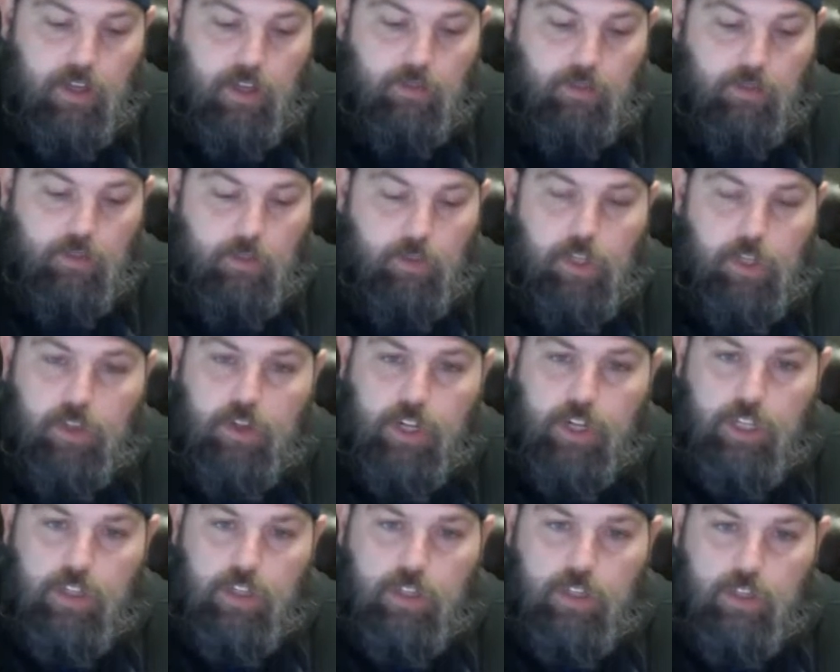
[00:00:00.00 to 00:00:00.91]
when we
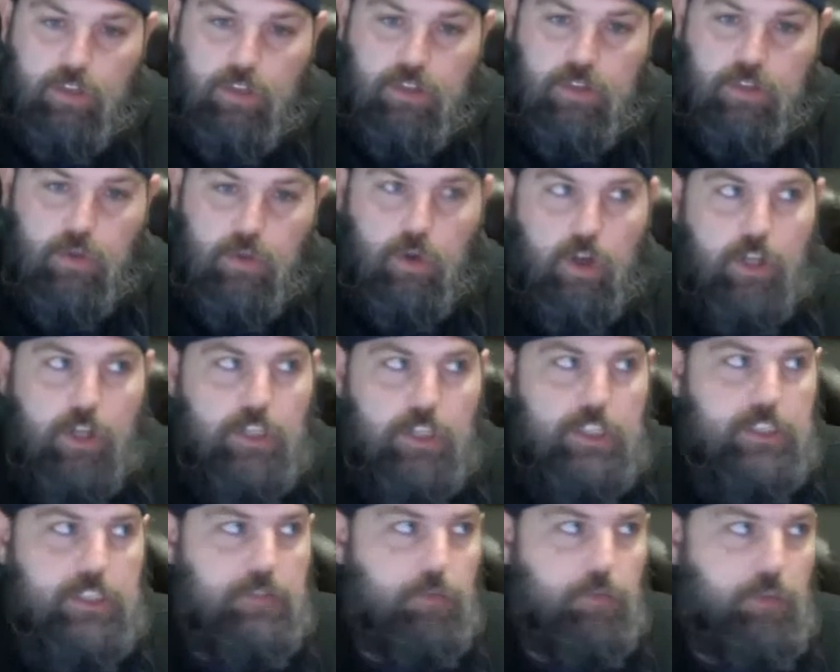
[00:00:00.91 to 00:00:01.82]
look at those
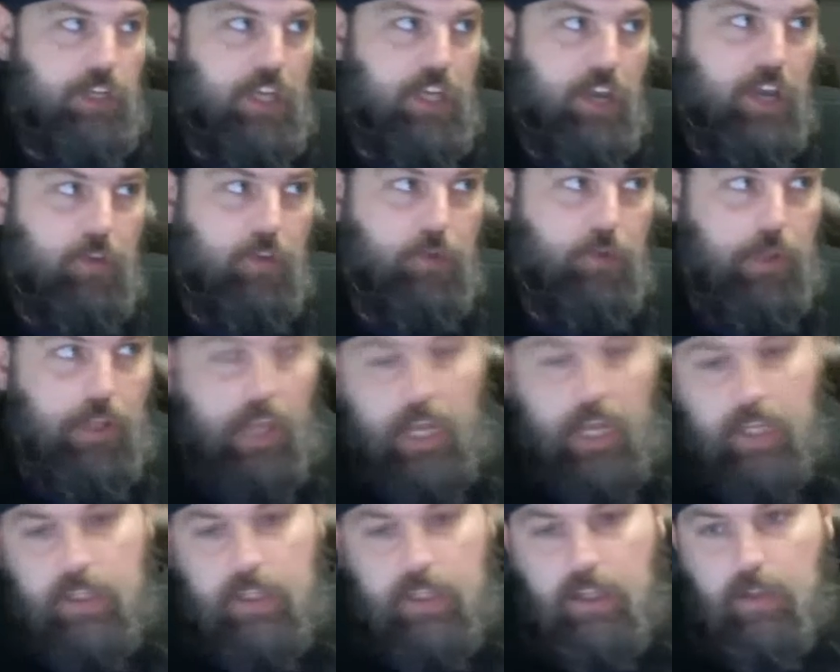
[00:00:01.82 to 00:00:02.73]
stories, we can't
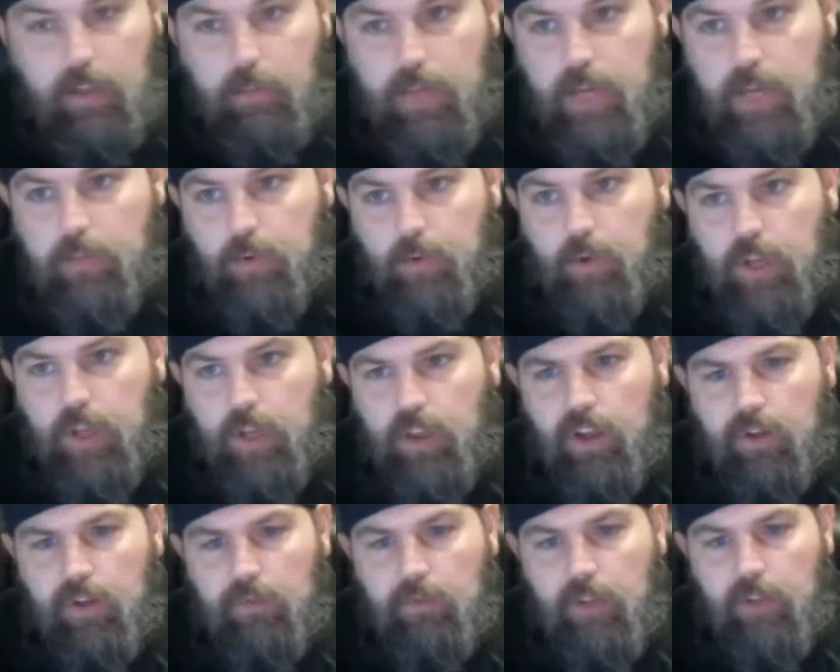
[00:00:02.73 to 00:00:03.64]
relate to the people in
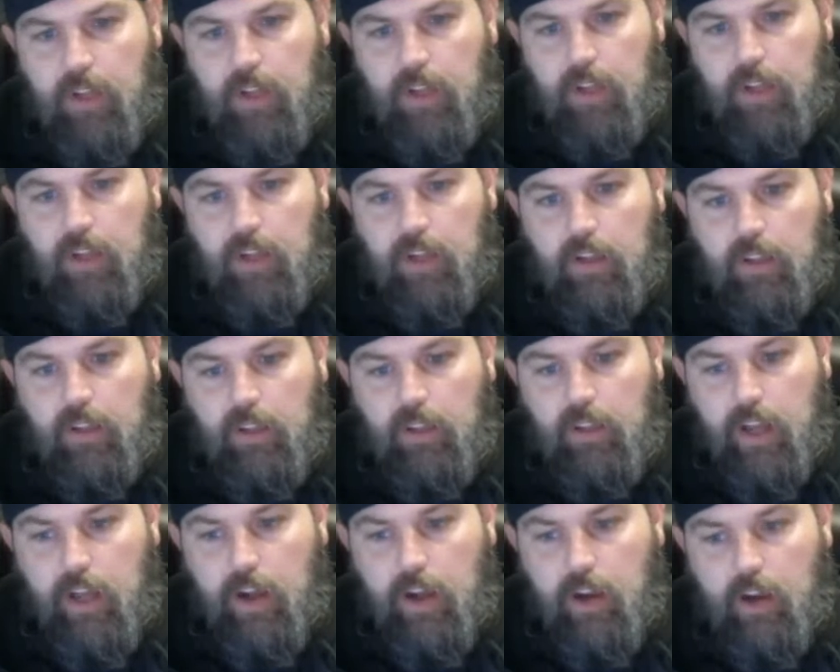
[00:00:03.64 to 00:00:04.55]
them.
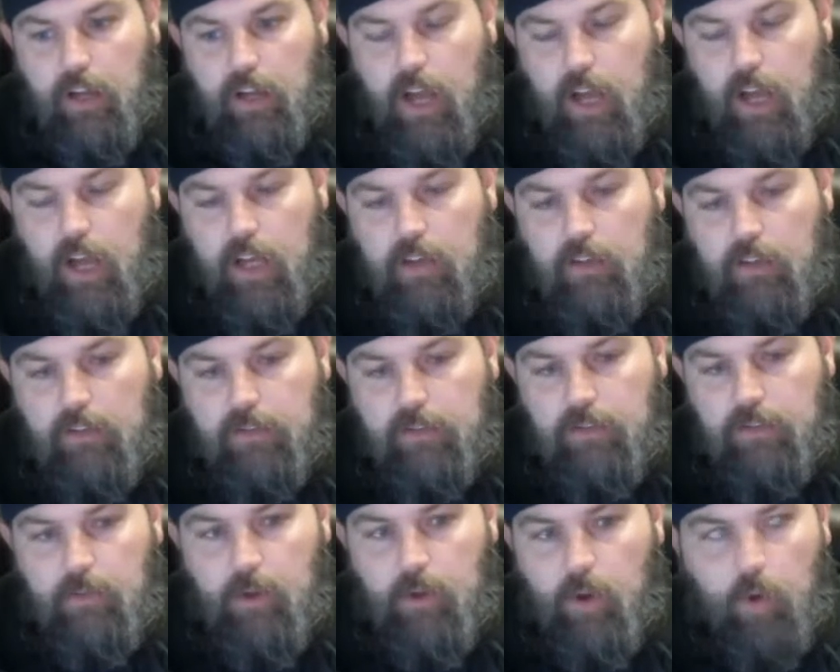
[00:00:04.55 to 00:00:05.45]
They are kind of
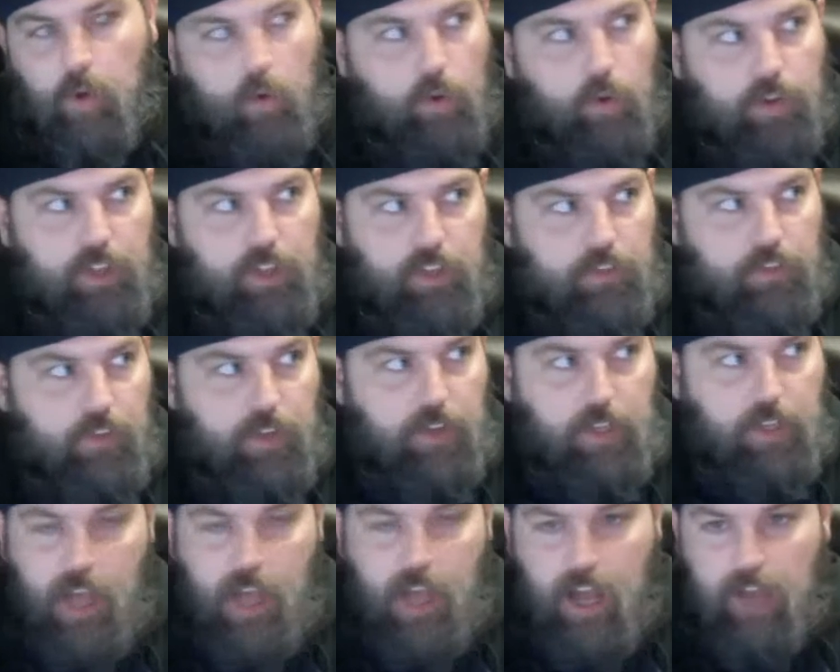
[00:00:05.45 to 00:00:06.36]
from a whole
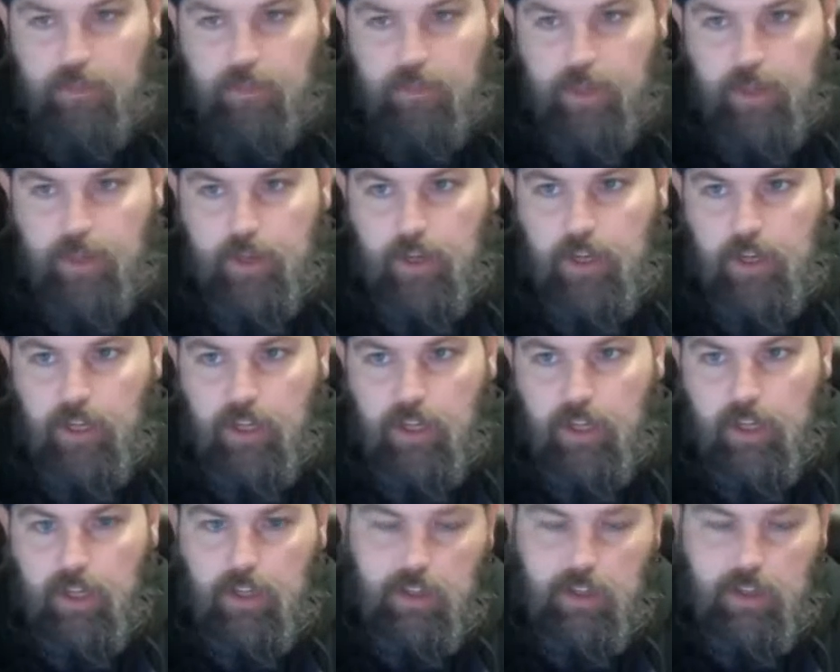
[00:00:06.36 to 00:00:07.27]
different time period,
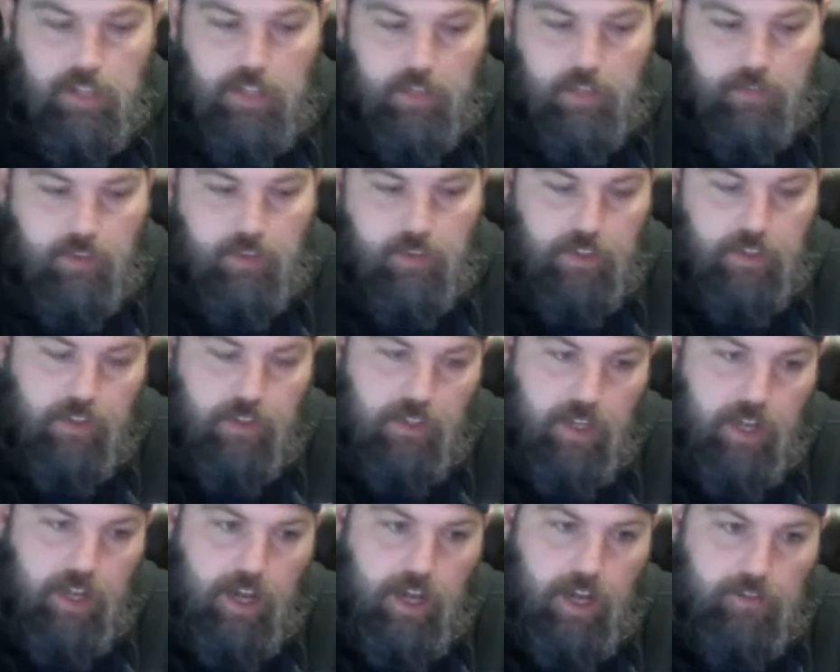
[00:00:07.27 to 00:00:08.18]
at different
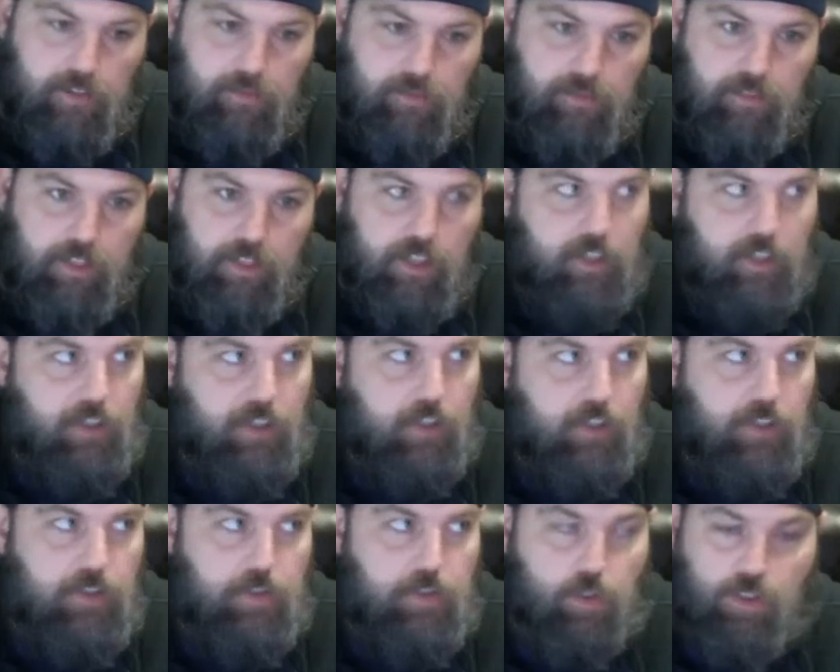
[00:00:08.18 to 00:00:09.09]

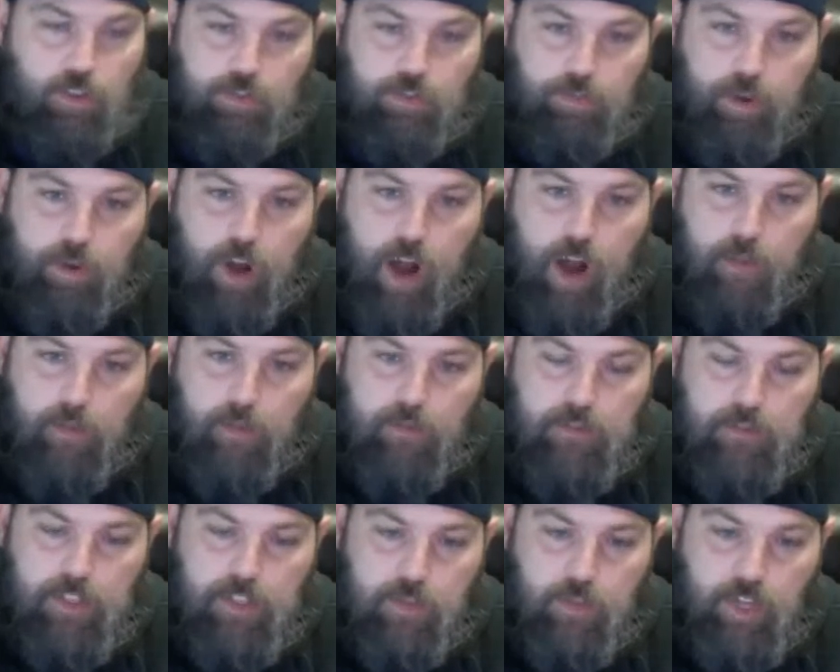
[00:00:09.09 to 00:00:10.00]
sort of
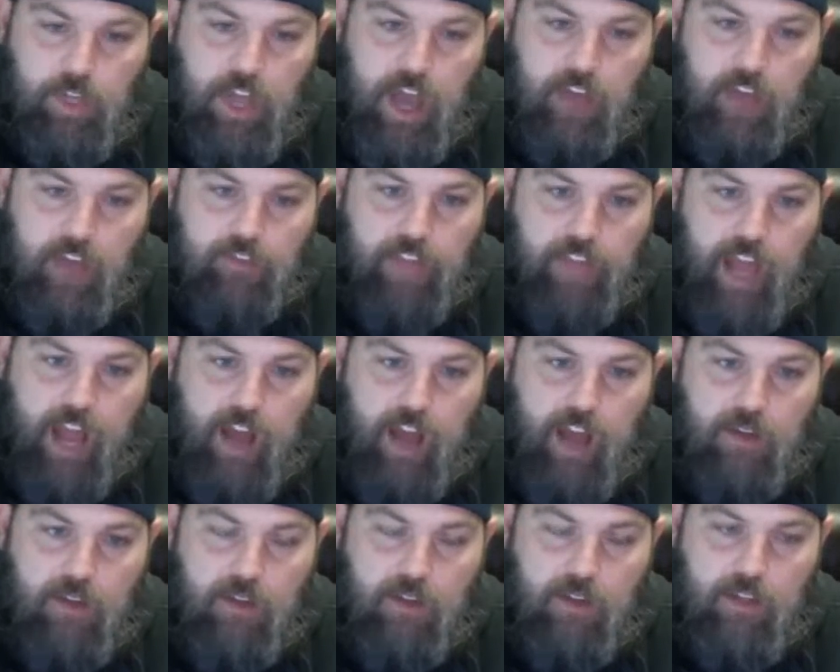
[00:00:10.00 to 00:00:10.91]
problems than we have
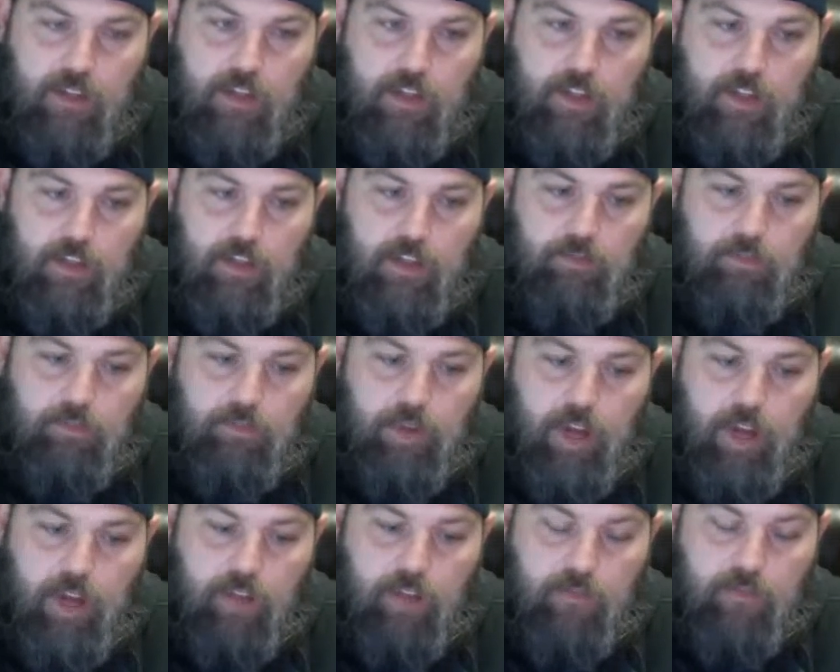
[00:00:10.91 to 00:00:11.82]
now.
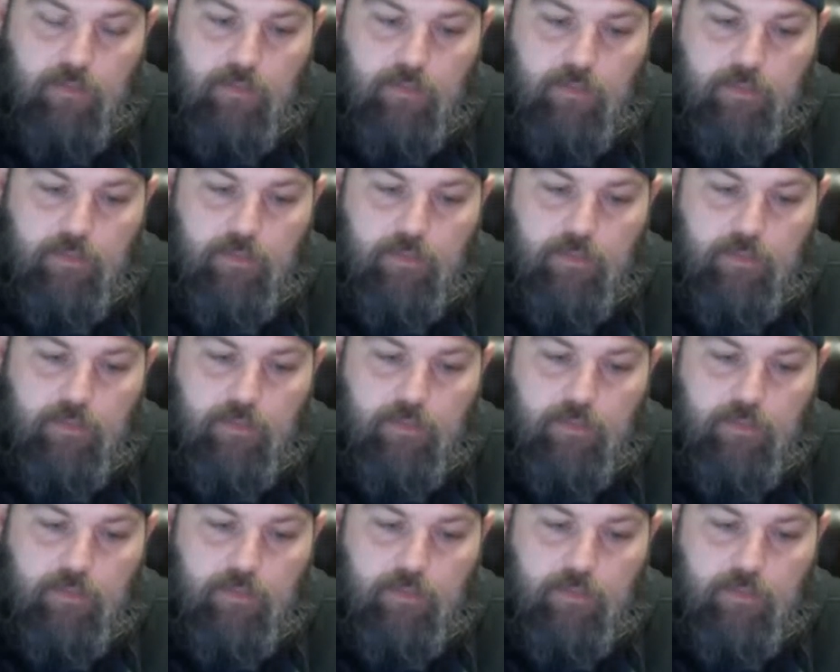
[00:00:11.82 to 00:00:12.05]
But